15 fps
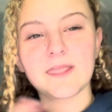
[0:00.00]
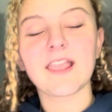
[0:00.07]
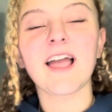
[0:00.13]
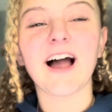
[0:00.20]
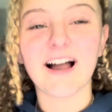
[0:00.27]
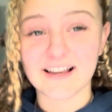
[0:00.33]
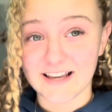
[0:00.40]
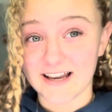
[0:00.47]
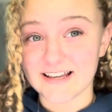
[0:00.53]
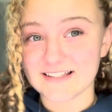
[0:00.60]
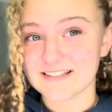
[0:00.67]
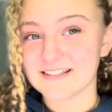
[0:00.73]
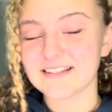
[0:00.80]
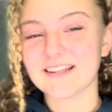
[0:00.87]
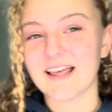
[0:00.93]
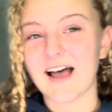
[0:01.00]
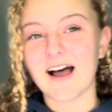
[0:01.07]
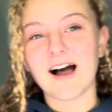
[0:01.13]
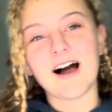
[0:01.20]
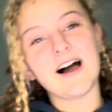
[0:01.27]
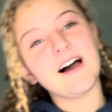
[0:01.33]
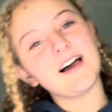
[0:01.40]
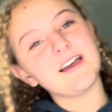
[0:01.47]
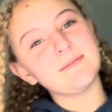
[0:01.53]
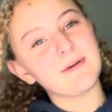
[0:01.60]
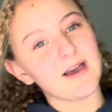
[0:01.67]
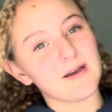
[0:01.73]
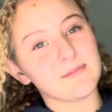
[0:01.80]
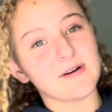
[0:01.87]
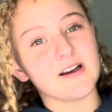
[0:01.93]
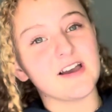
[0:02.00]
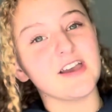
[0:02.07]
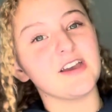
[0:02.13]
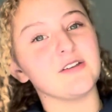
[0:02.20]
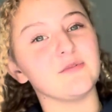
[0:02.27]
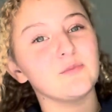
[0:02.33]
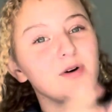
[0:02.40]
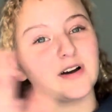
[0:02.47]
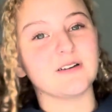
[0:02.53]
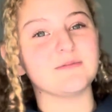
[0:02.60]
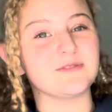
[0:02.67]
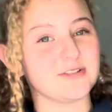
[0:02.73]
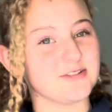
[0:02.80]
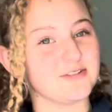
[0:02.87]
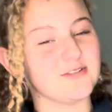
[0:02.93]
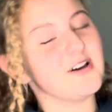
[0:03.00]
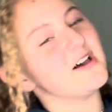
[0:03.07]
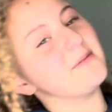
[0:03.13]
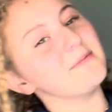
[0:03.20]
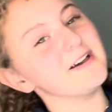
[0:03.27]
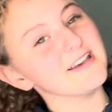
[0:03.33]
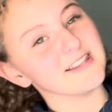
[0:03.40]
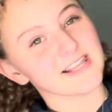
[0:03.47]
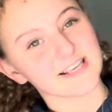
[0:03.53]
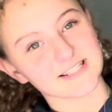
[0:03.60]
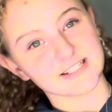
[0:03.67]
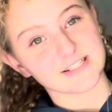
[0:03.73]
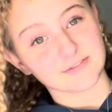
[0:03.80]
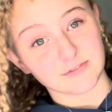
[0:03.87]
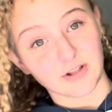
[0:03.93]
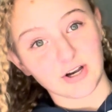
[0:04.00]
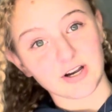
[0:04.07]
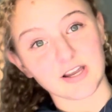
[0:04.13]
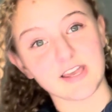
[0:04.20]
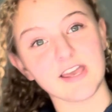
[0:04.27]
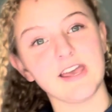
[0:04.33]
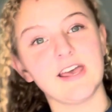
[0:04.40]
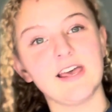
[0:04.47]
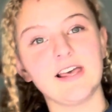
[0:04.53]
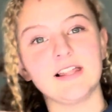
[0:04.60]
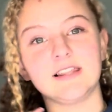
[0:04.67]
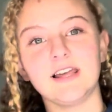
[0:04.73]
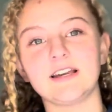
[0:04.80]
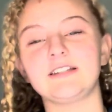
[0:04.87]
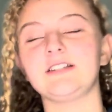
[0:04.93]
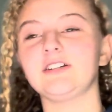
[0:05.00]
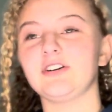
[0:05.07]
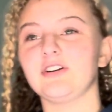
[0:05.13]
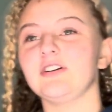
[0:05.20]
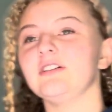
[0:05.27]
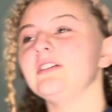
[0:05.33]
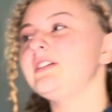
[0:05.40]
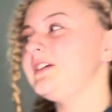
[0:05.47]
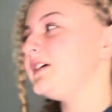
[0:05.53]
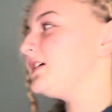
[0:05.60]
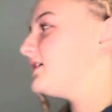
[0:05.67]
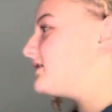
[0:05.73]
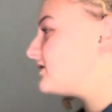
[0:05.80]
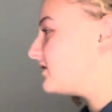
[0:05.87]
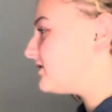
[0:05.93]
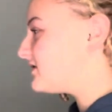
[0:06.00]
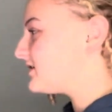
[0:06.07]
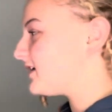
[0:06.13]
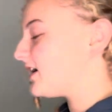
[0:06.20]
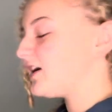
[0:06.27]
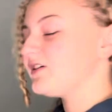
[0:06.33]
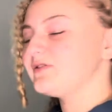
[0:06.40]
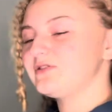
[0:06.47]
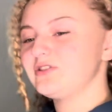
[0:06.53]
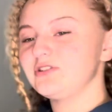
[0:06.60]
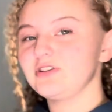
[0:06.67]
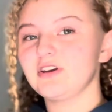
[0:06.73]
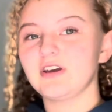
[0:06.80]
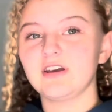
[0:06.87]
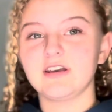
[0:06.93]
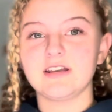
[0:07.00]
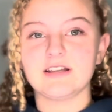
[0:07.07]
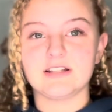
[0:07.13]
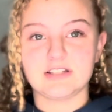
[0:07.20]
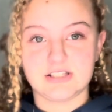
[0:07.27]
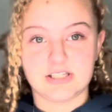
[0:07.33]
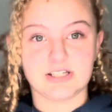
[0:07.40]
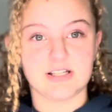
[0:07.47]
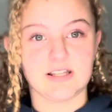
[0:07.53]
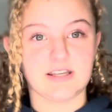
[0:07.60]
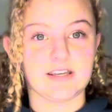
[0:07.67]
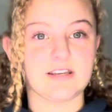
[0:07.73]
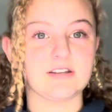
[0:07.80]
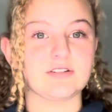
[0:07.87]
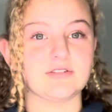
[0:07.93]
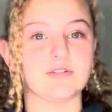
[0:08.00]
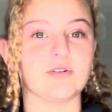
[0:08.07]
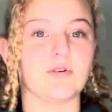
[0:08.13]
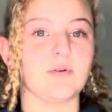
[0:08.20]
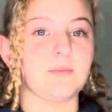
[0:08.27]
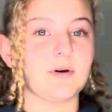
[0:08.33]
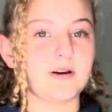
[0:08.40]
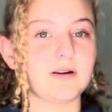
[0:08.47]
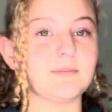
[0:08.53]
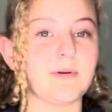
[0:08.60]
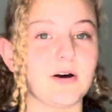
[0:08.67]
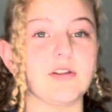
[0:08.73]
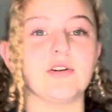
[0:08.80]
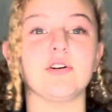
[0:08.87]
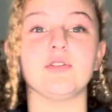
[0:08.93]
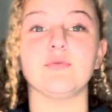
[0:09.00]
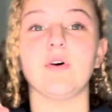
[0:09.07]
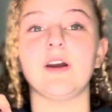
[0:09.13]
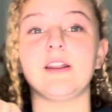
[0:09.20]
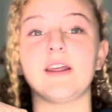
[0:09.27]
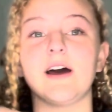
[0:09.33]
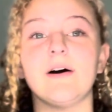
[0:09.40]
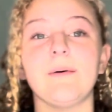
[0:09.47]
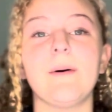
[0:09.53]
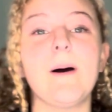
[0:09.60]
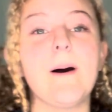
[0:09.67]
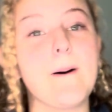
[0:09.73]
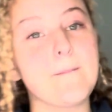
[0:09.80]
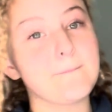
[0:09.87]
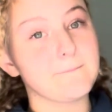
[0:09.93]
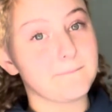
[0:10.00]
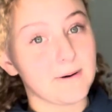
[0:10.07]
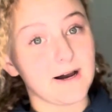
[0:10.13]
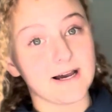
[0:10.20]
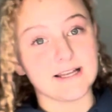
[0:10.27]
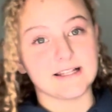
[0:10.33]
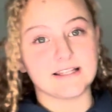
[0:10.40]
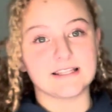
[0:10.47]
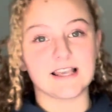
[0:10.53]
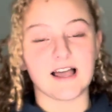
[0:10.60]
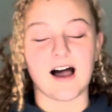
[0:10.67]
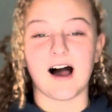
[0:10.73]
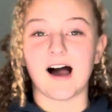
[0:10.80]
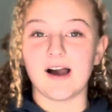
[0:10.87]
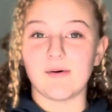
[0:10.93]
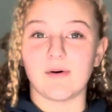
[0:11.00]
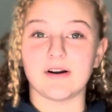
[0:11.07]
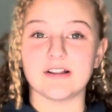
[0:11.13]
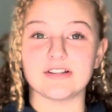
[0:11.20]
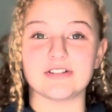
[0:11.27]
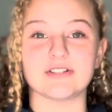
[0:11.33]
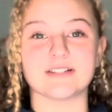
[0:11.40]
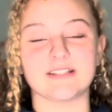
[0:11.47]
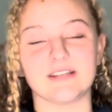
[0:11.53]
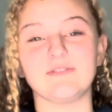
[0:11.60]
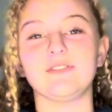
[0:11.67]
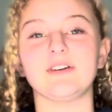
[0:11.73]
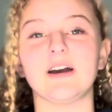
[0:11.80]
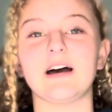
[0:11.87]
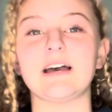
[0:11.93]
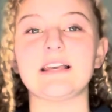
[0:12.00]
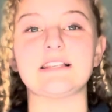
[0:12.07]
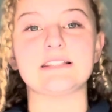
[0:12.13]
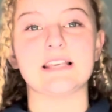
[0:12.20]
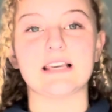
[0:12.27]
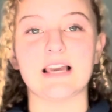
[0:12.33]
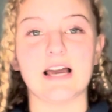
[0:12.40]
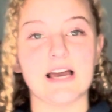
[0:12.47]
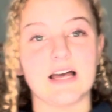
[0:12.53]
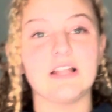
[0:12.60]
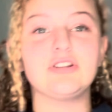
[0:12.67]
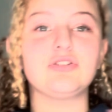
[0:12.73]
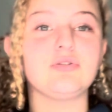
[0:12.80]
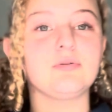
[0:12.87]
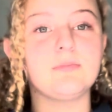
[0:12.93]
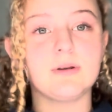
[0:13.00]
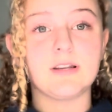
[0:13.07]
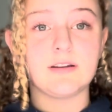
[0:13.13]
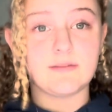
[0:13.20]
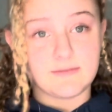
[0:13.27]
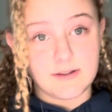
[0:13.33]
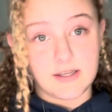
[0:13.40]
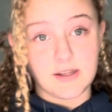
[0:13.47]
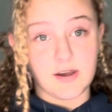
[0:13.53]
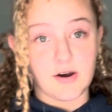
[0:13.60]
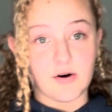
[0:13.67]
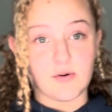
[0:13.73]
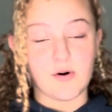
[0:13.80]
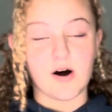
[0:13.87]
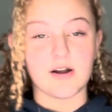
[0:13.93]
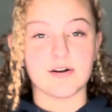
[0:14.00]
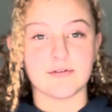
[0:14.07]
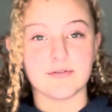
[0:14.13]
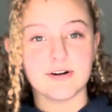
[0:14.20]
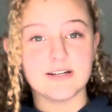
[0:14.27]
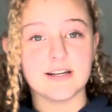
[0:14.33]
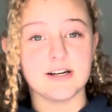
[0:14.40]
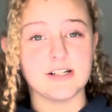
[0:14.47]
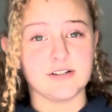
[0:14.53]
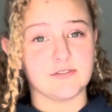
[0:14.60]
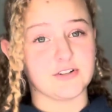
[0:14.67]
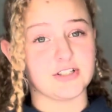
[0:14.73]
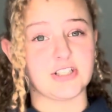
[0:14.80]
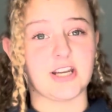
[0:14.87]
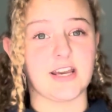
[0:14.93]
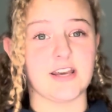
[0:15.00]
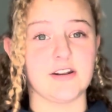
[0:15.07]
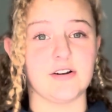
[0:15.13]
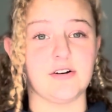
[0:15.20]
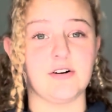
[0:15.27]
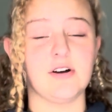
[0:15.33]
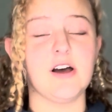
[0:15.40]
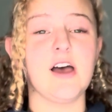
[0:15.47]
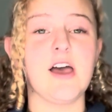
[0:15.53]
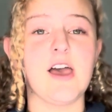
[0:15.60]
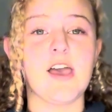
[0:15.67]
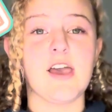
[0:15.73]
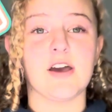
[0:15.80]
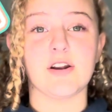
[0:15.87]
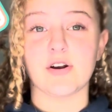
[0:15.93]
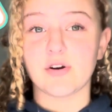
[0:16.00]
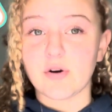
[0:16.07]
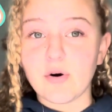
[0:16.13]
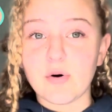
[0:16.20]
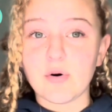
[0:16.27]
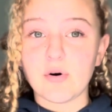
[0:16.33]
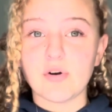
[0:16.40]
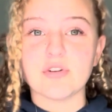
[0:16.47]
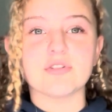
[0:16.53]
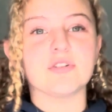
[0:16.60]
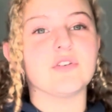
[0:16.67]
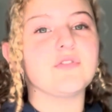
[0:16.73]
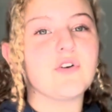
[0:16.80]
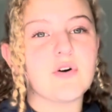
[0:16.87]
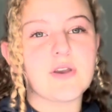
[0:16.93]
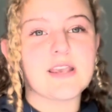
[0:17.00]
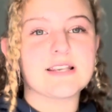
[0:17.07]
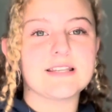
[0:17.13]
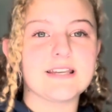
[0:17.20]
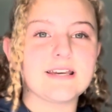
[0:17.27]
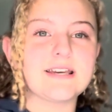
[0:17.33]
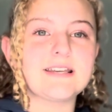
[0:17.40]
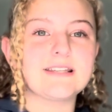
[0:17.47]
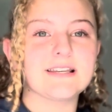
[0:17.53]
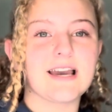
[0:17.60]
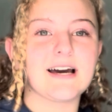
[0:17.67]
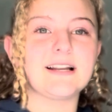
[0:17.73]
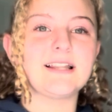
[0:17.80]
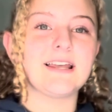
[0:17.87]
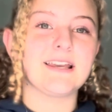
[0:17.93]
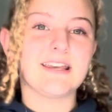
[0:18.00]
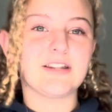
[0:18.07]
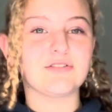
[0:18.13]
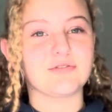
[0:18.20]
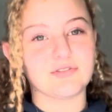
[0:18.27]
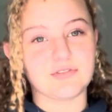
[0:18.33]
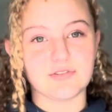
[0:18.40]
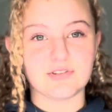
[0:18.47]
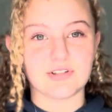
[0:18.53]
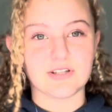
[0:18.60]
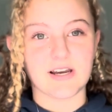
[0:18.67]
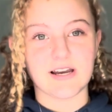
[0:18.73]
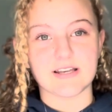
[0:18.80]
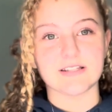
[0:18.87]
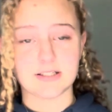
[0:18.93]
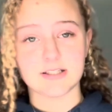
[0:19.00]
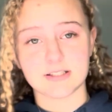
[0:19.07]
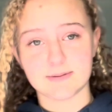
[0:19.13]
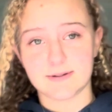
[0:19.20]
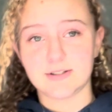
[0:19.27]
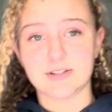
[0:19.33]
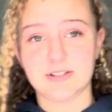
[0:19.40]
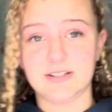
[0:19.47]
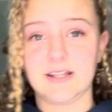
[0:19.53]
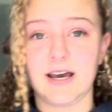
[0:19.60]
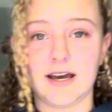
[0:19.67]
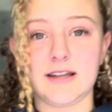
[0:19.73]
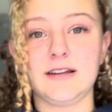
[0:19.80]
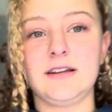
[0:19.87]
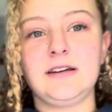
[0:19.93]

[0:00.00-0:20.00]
Hi guys. I'm Emma, and welcome to Emma and Lexi's vlog. Lexi currently is on the couch, chilling. So I'm not gonna bother her right now. But I wanted to just give you guys like a 2-minute video on a rundown of our channel and our goals and our focuses and kind of like introduce you guys to, especially that